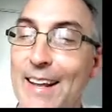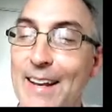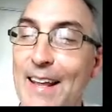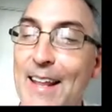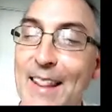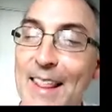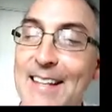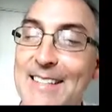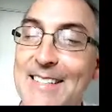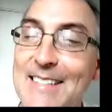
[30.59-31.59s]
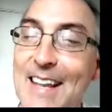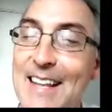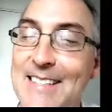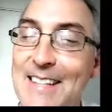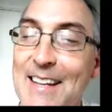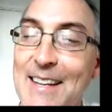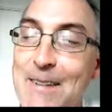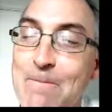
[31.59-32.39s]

and in that instant,